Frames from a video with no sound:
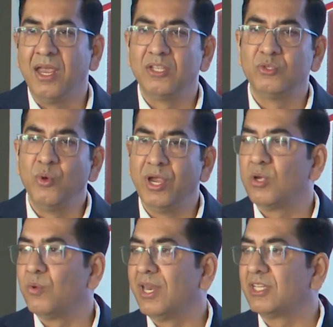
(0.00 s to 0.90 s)
It's going
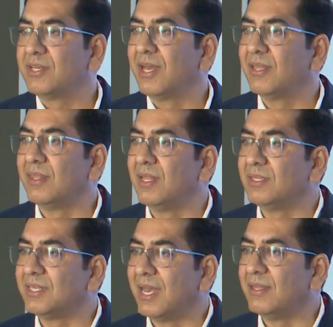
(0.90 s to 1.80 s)
to an extent that they'll
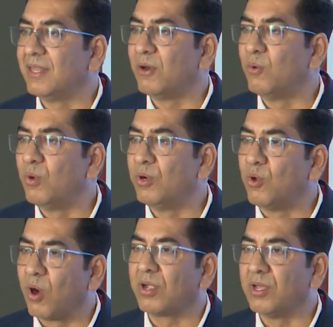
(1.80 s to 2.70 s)
send their own
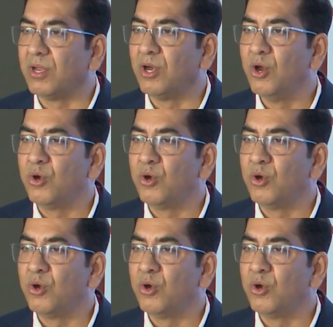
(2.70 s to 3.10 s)
doctor